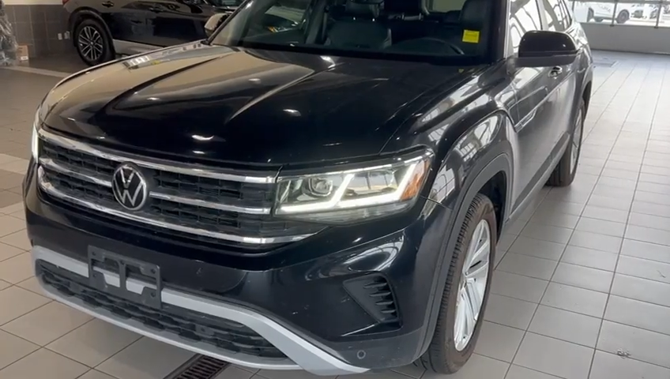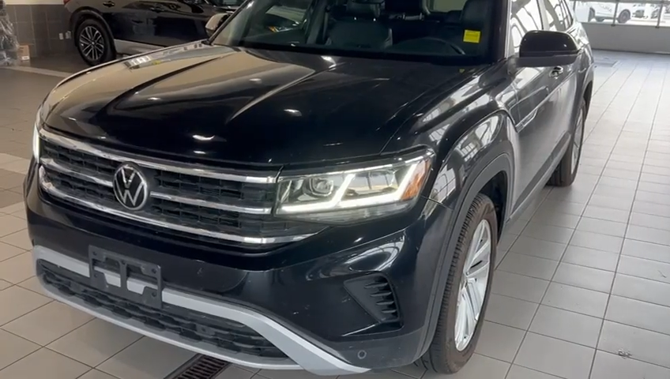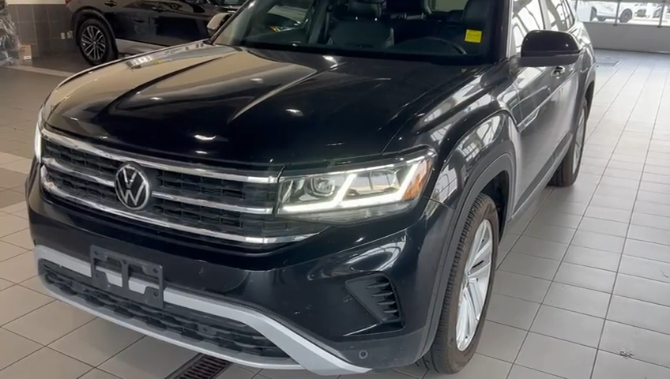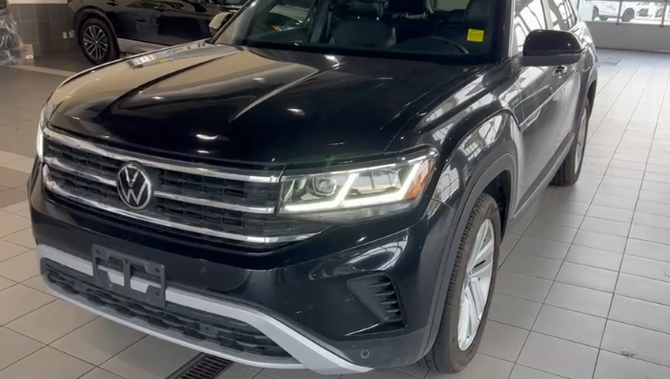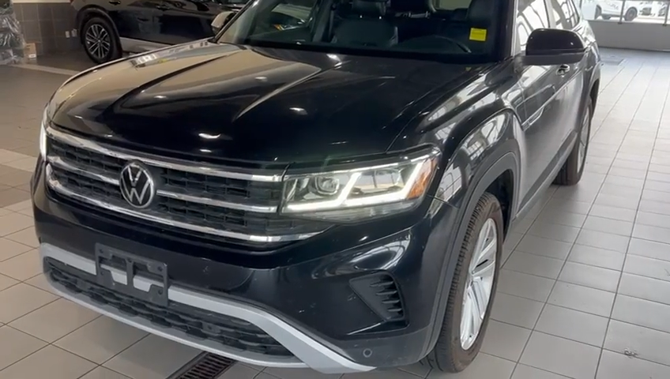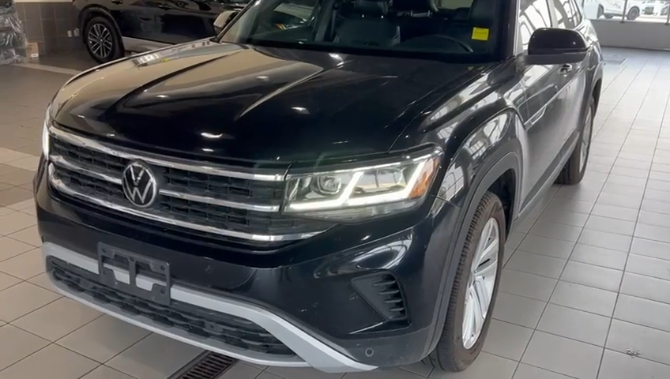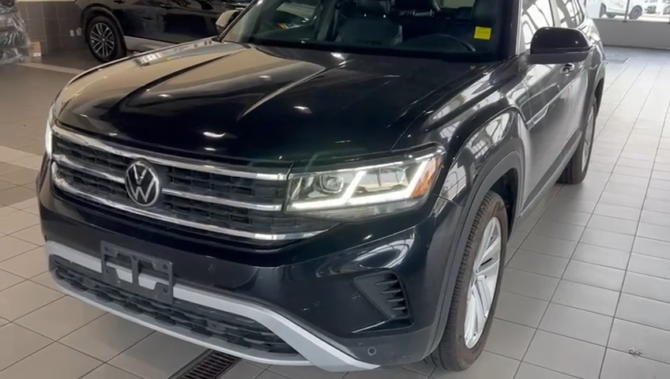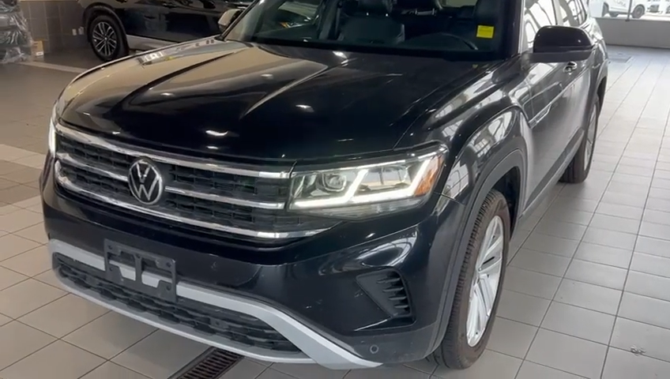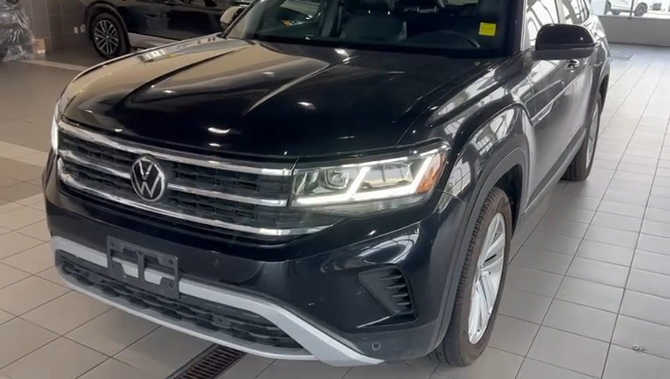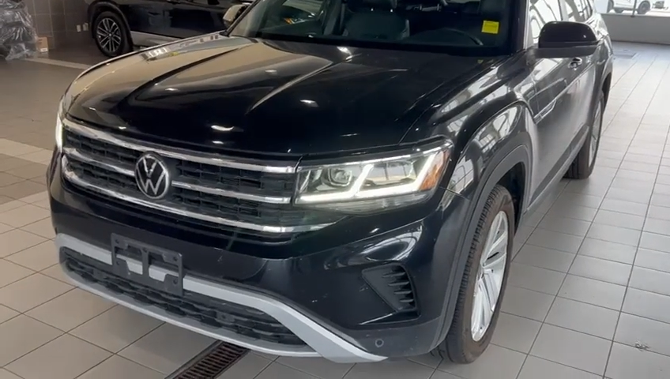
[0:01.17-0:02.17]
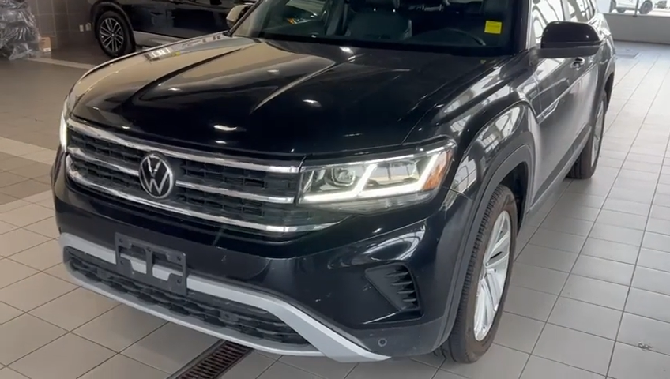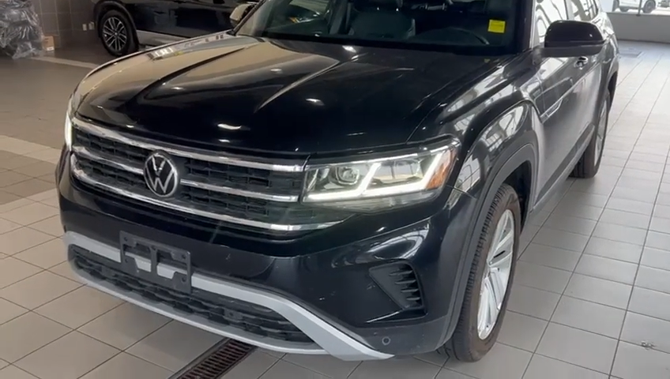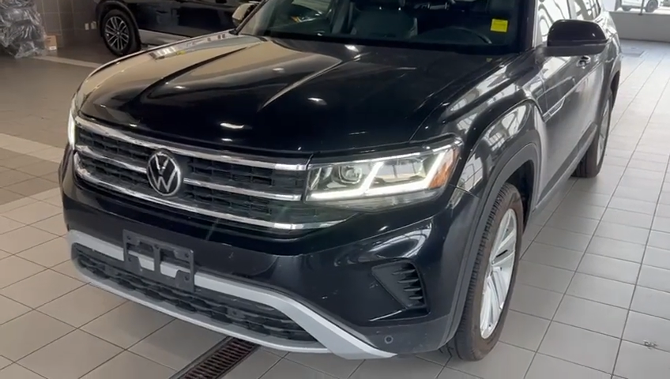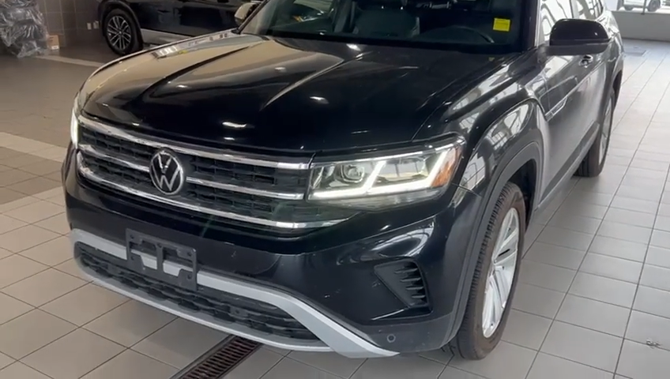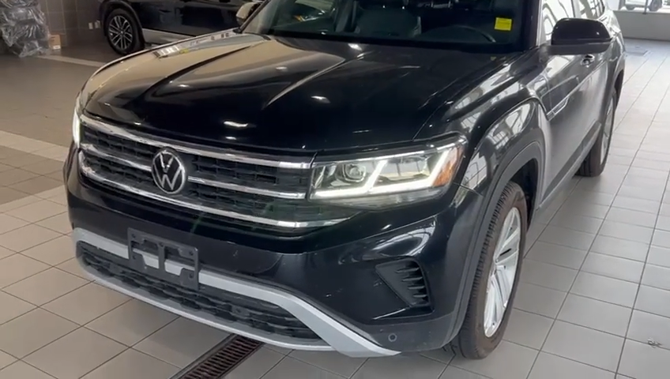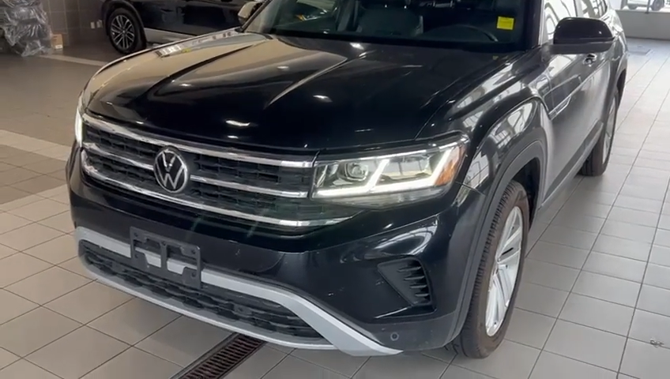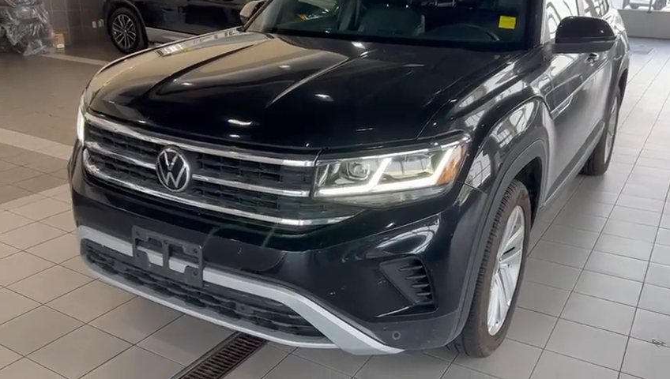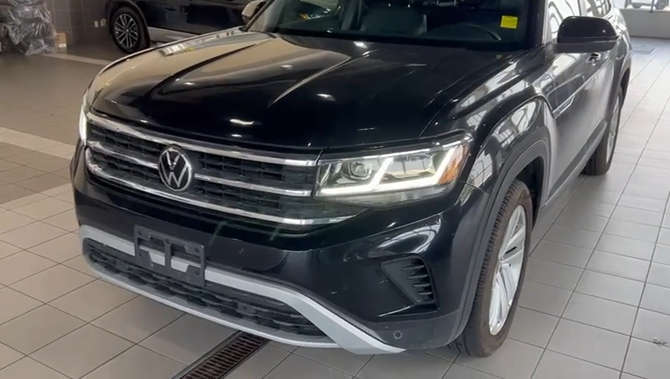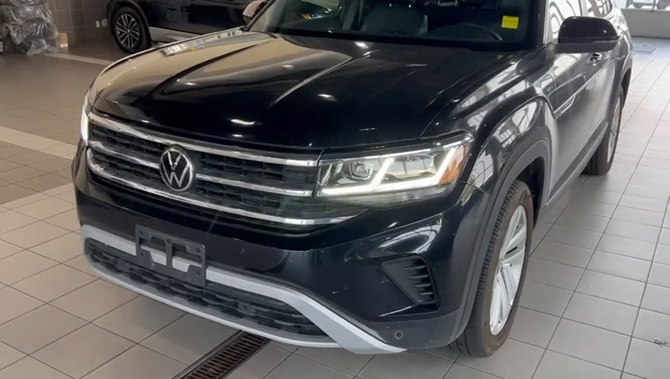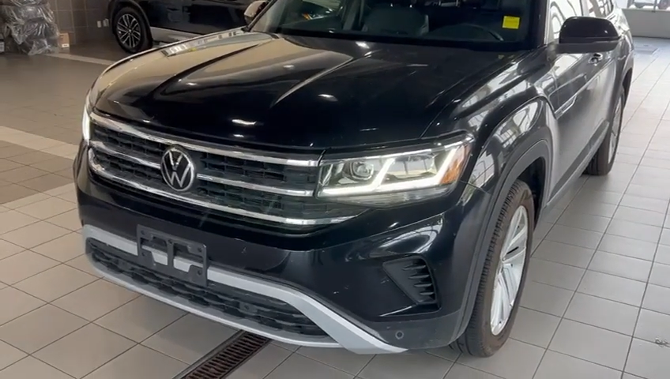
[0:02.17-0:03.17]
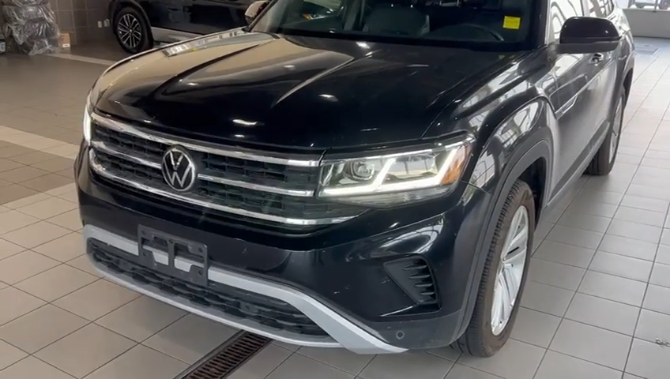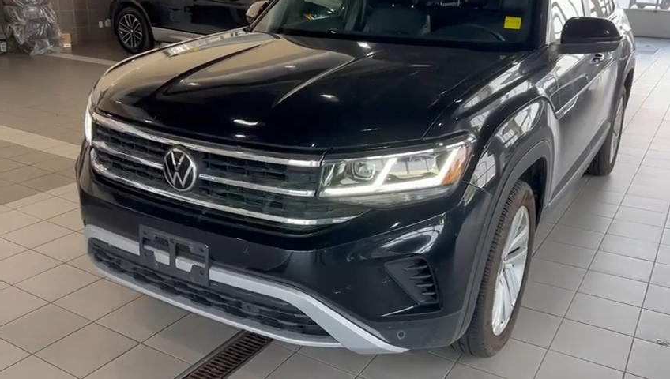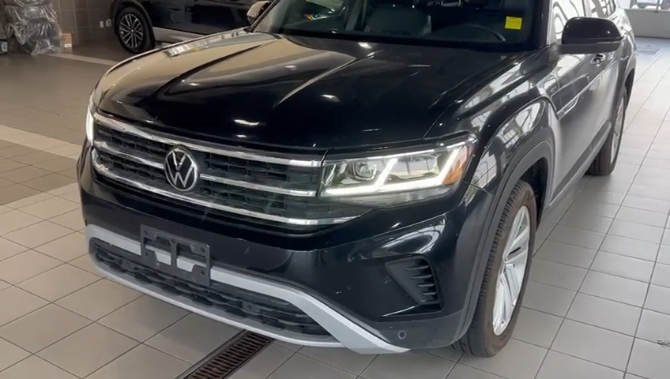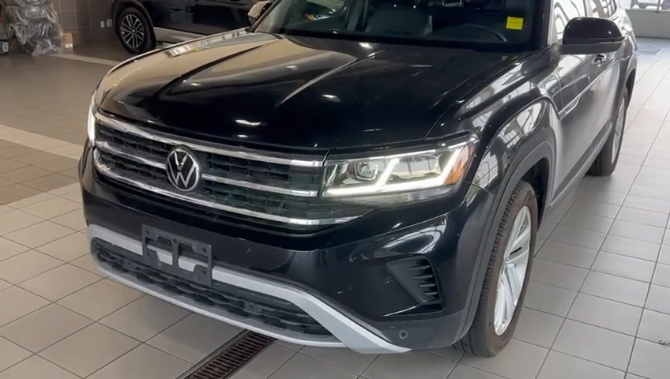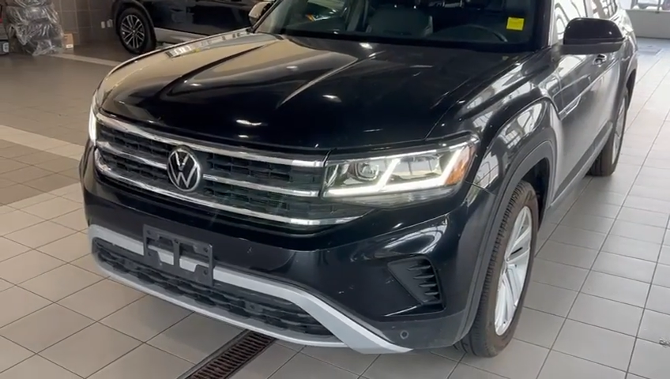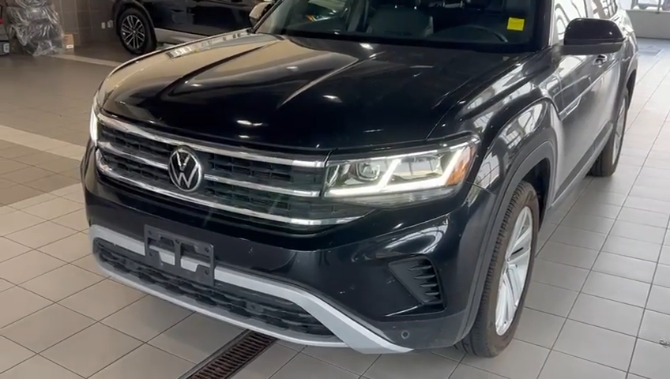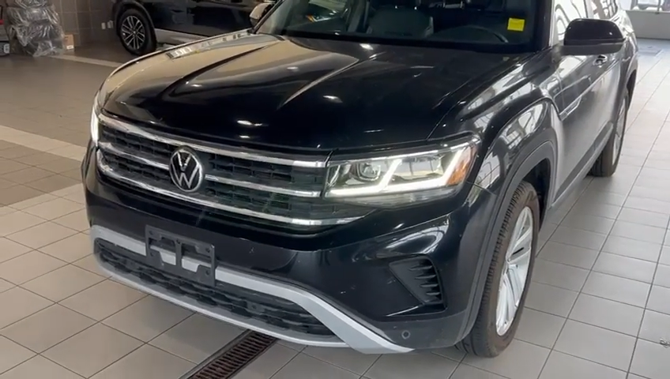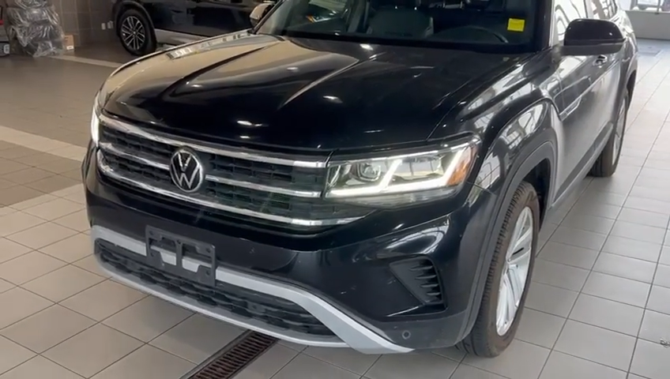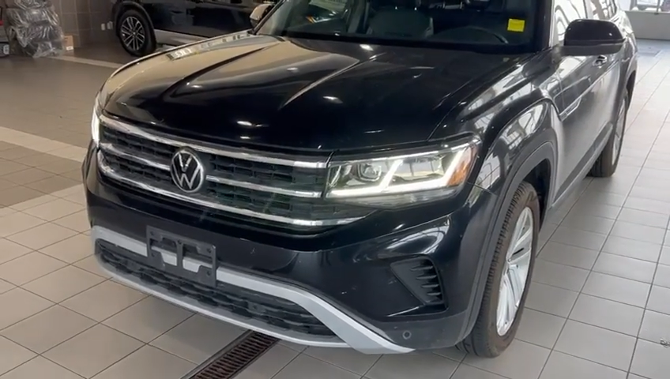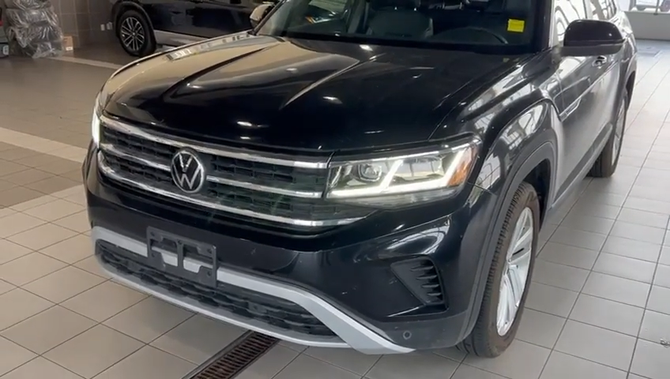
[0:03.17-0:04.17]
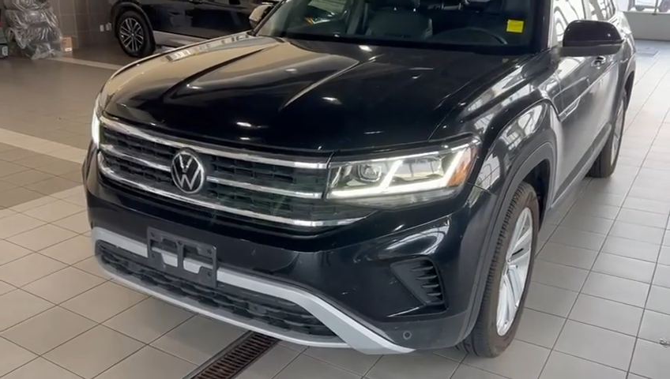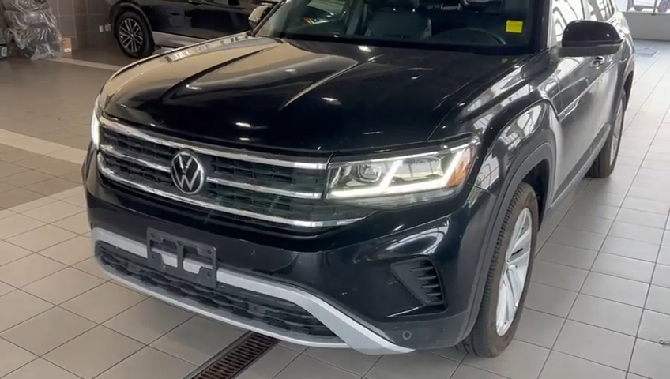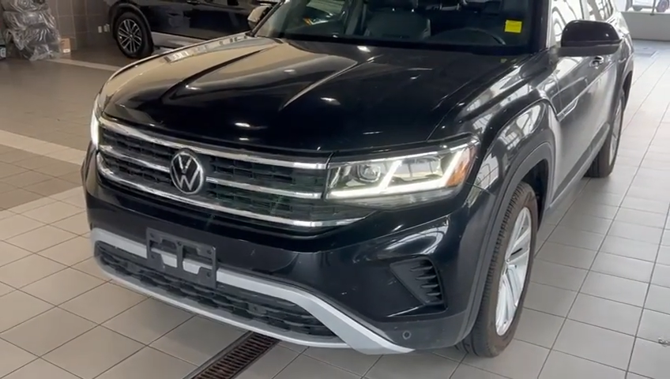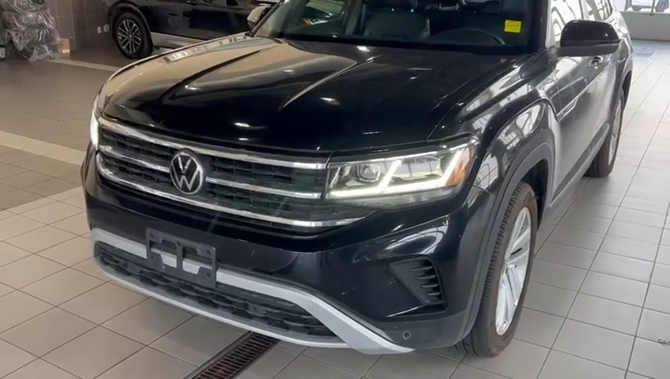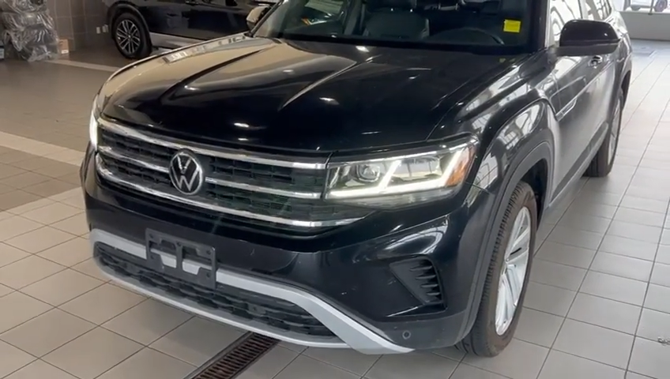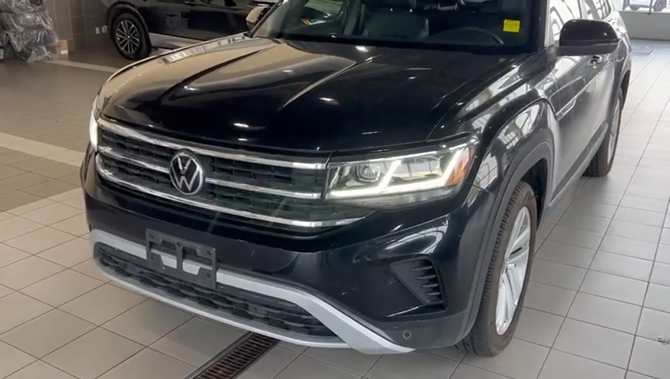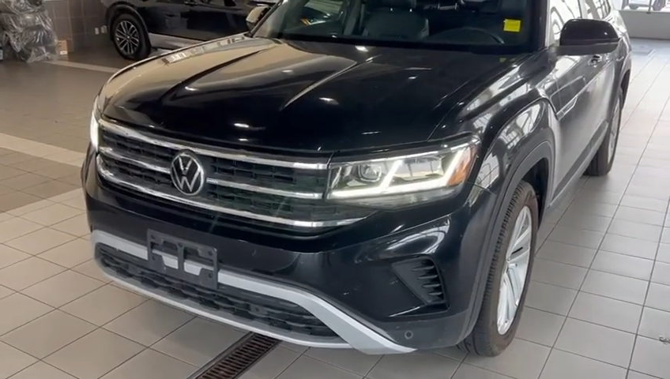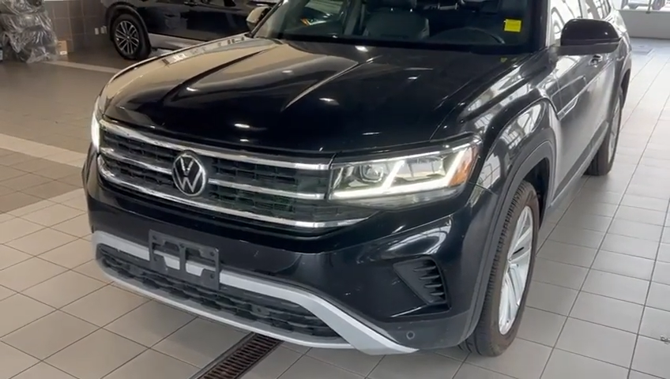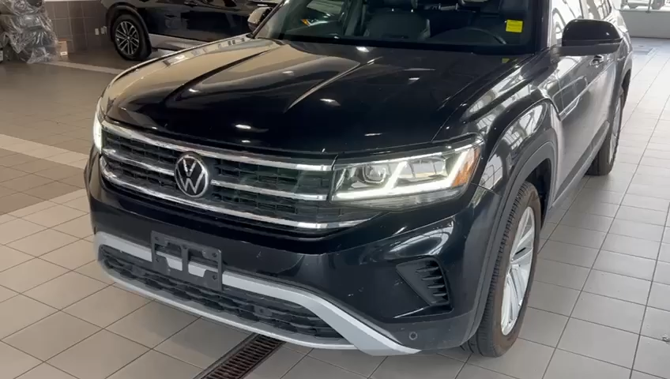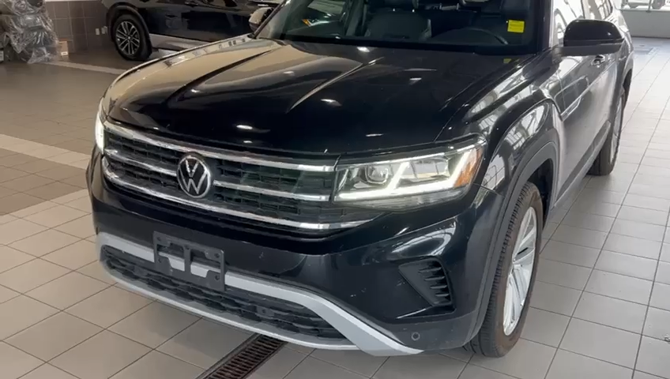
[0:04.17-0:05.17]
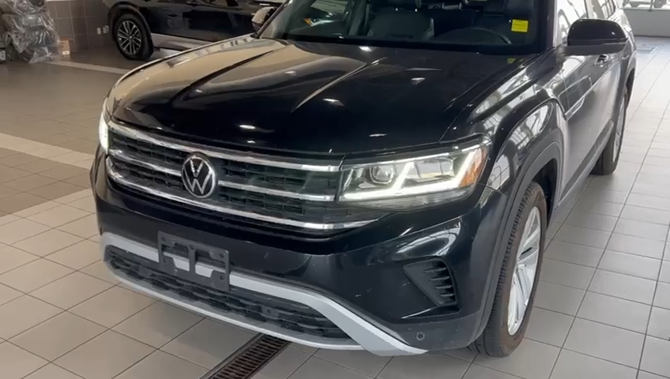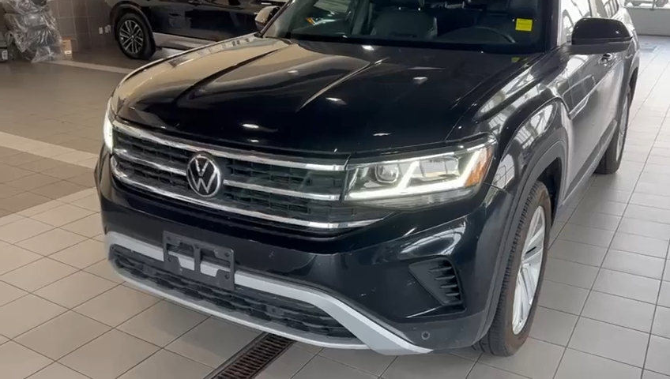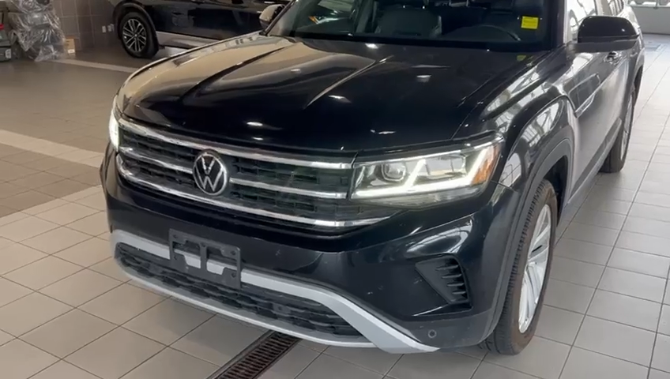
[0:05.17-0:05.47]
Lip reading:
No face is visible, so there are no lips to read.